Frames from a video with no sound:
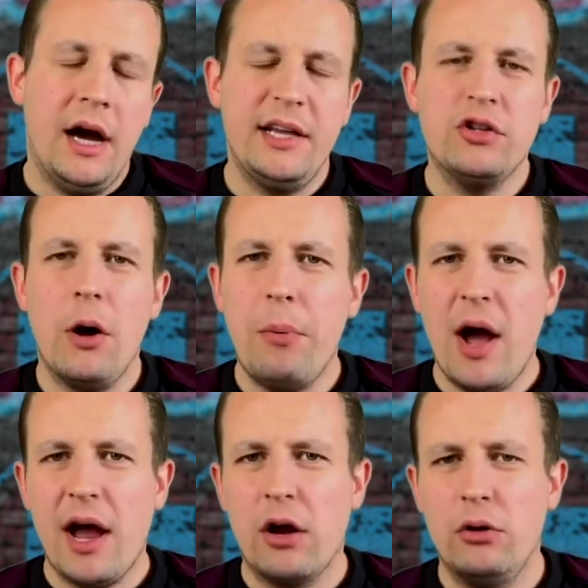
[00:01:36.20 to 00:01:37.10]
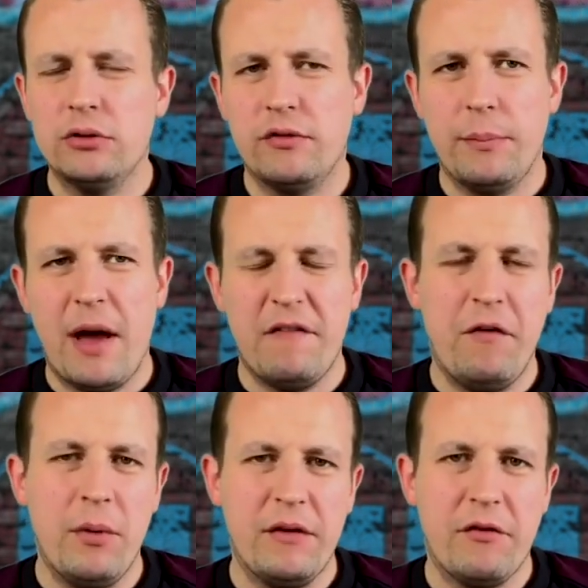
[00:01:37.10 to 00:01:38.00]
He's got a buyout clause of about
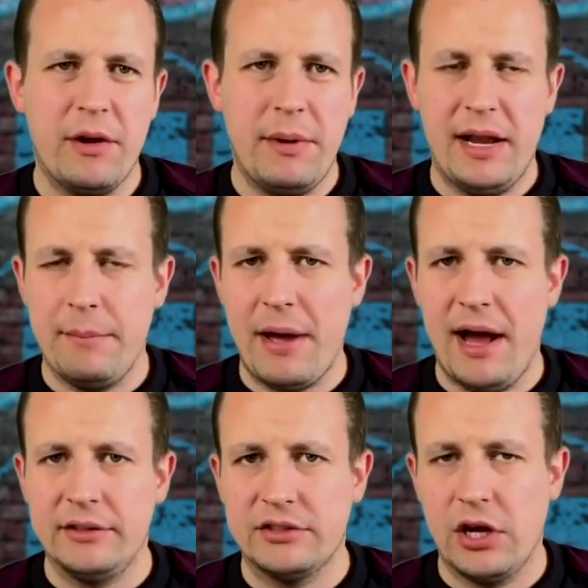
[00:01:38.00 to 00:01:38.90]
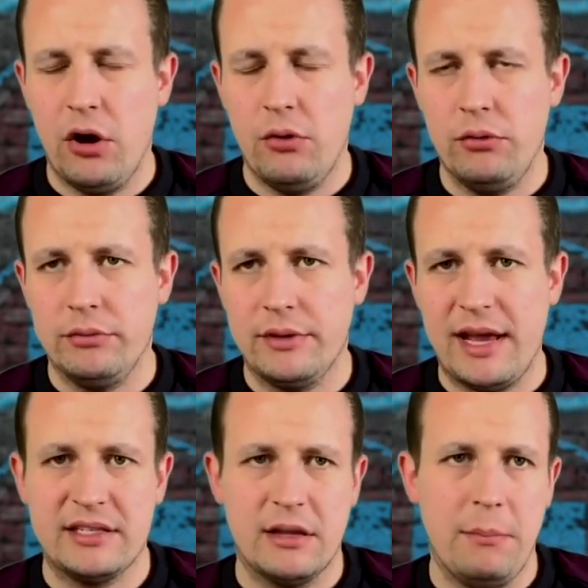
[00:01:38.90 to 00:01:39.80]
£43 million, so
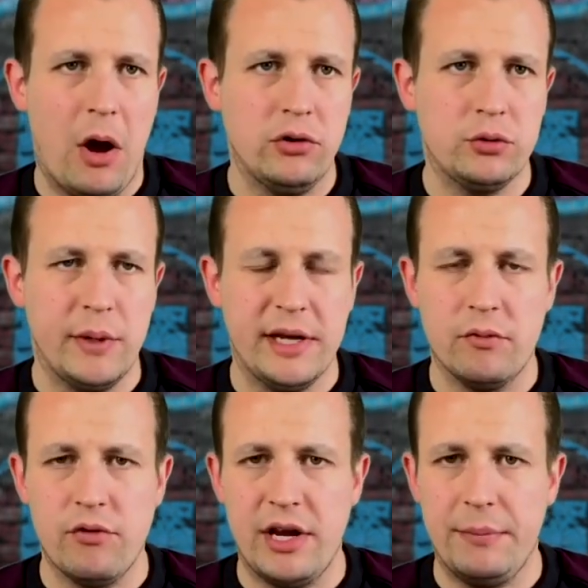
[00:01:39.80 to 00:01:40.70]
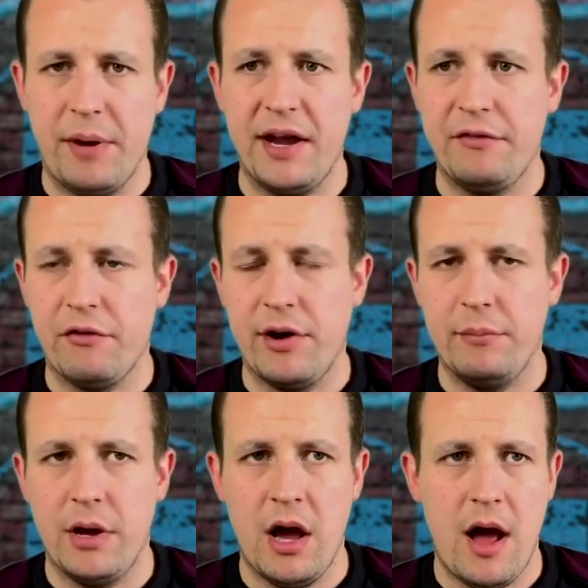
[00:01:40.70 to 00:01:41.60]
that's the most we can really pay for
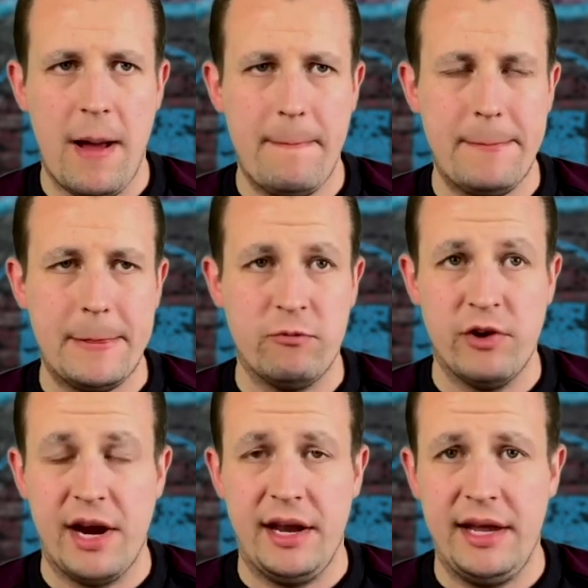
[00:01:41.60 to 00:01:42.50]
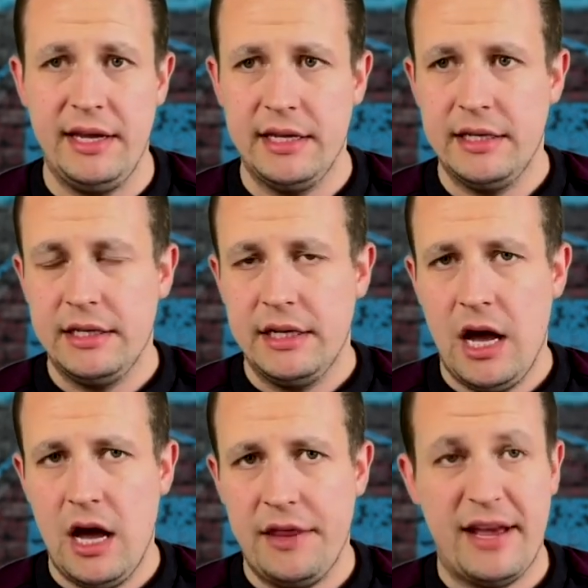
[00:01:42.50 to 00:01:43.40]
him, really.
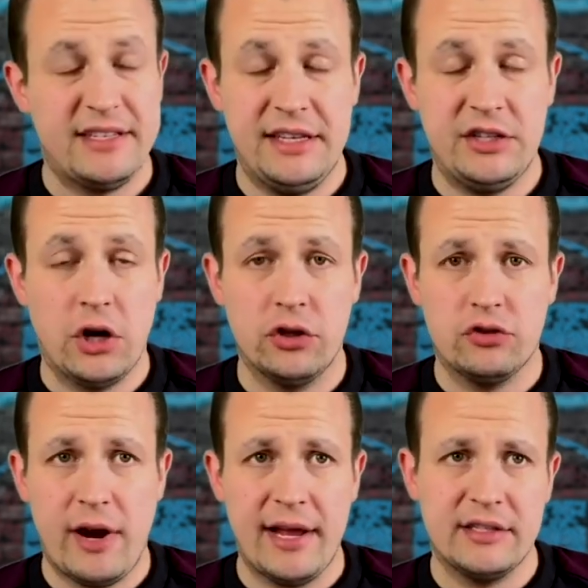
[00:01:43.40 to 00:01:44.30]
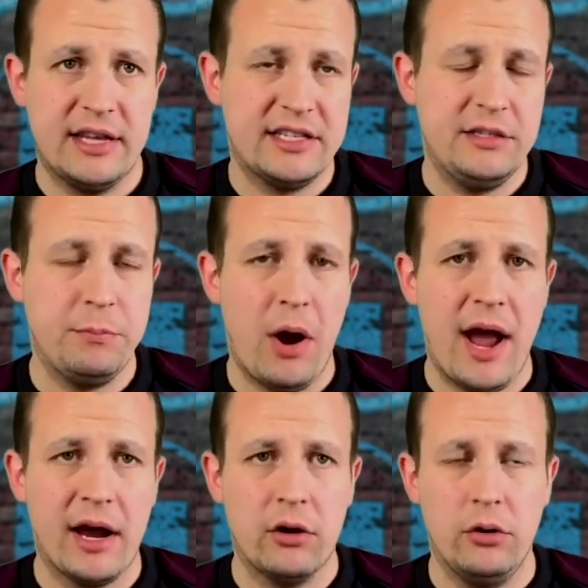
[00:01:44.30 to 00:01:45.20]
That's in his contract, so that's his
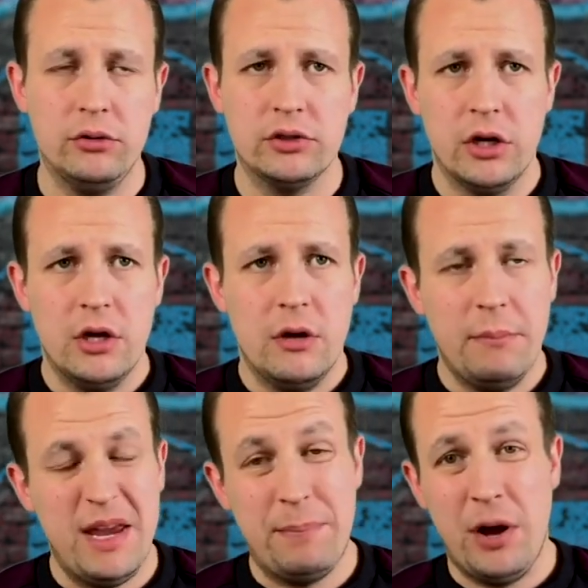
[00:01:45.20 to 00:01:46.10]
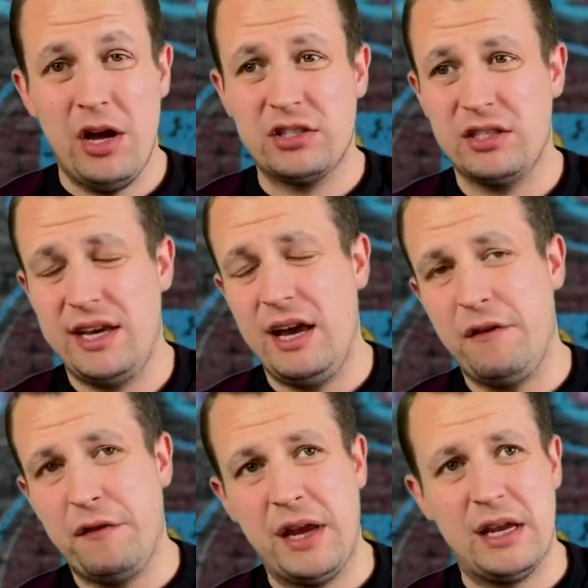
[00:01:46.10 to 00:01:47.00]
buyout clause. Me personally, I
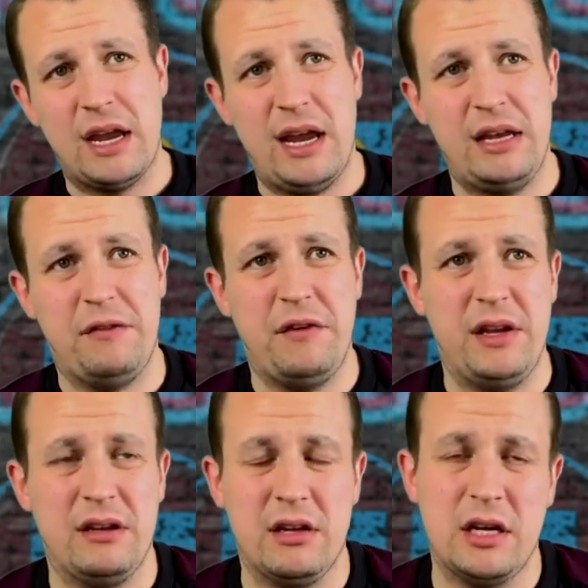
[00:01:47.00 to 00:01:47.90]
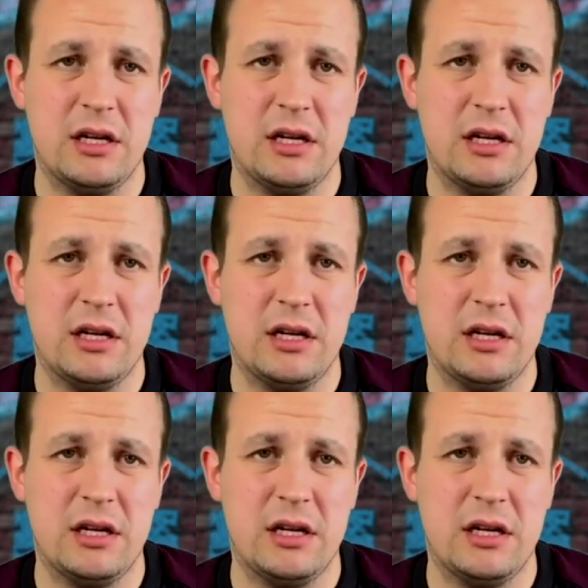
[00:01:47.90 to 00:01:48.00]
think anything,